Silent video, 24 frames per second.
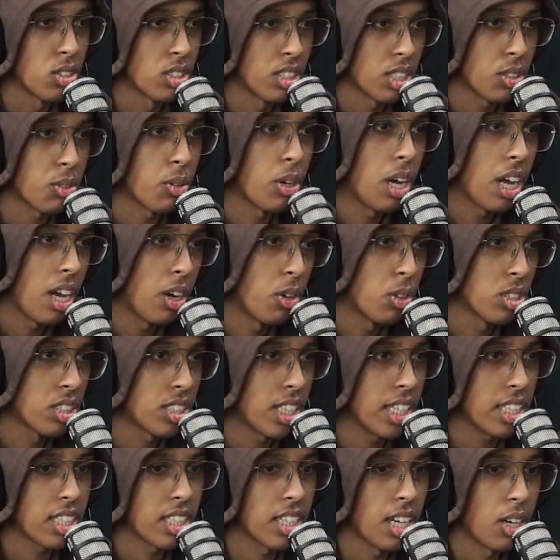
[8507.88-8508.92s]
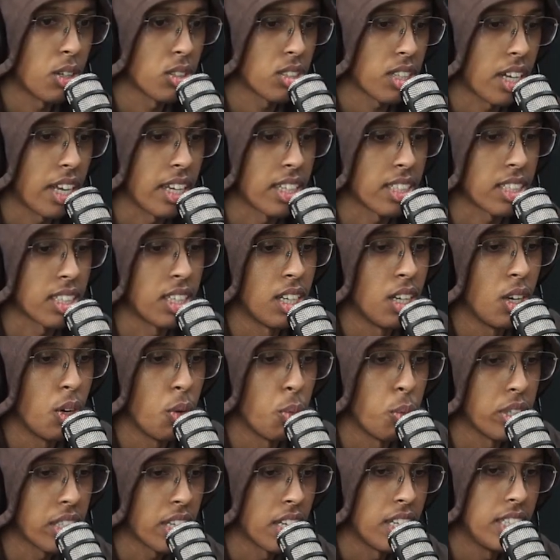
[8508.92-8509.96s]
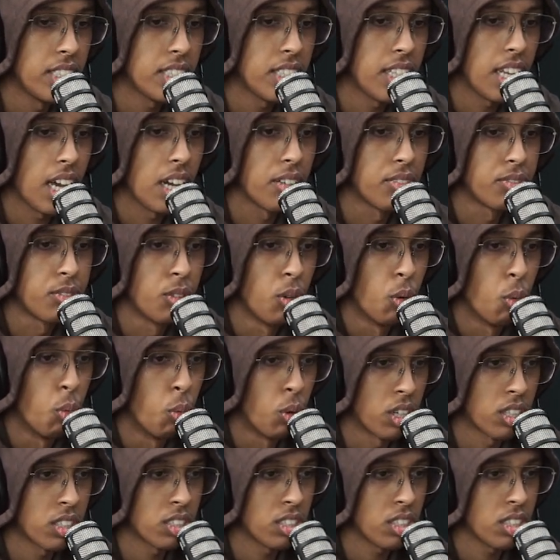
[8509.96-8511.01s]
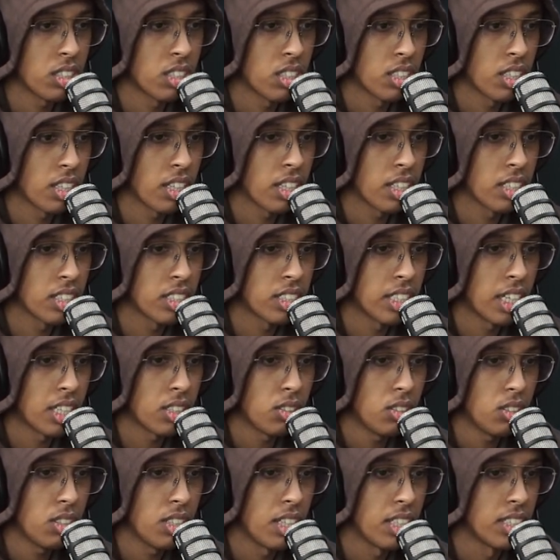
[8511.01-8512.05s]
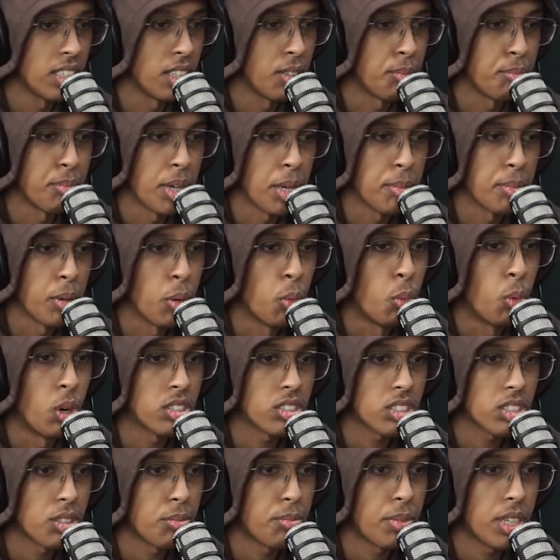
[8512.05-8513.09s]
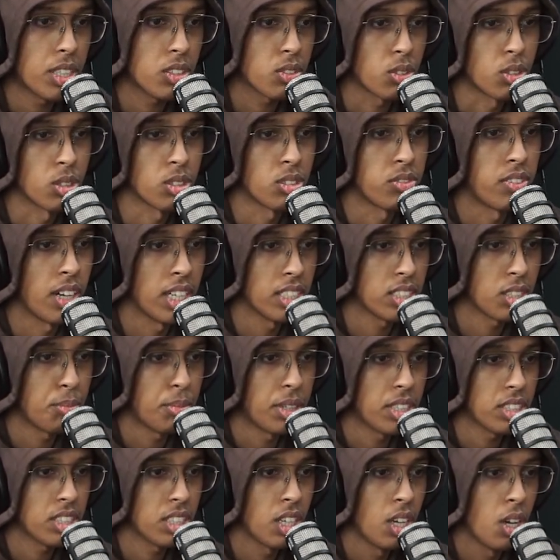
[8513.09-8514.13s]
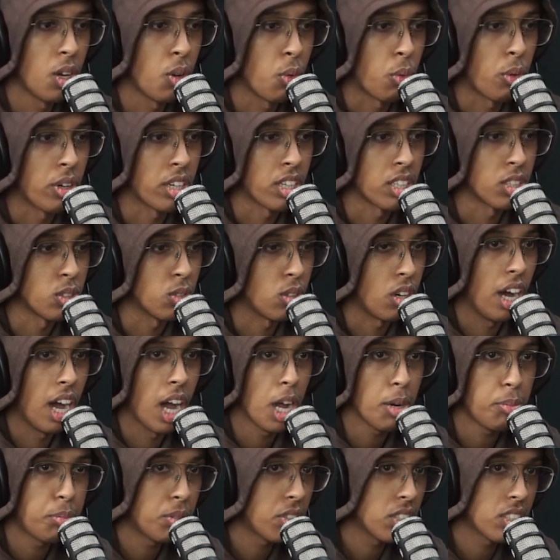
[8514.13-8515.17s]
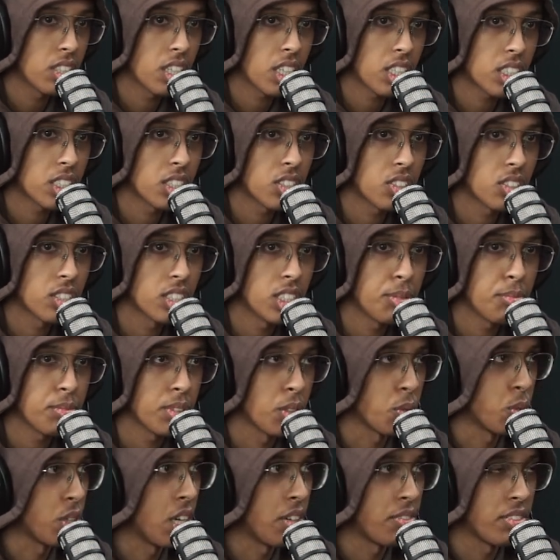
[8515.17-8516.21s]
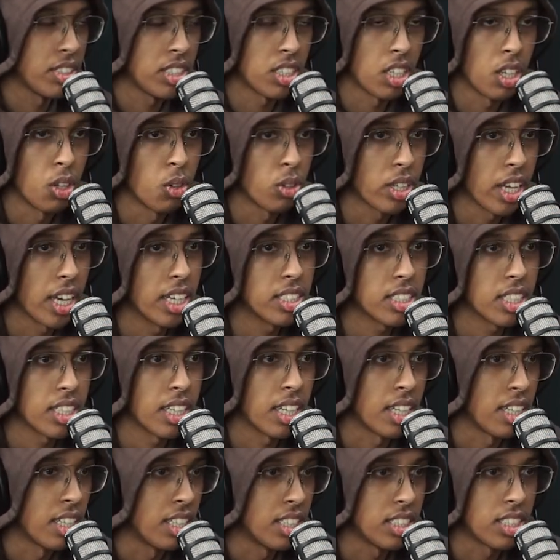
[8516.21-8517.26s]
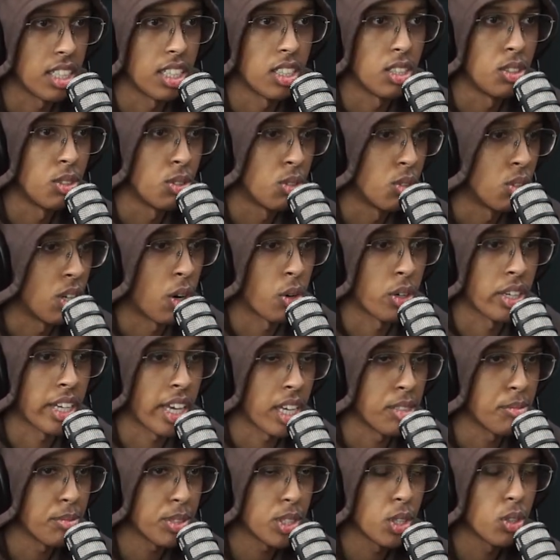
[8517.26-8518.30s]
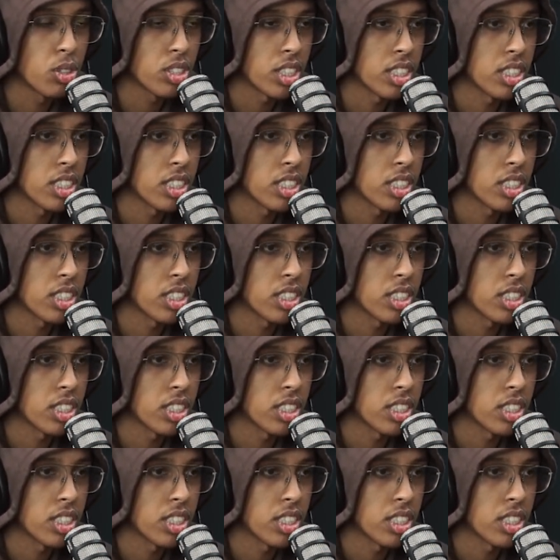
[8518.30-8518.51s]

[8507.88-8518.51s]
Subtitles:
So that's why I was thinking. I was like, we can literally have one channel, and then maybe once a month or twice a month we can do a high production stream that we have literally location and literally do our game shows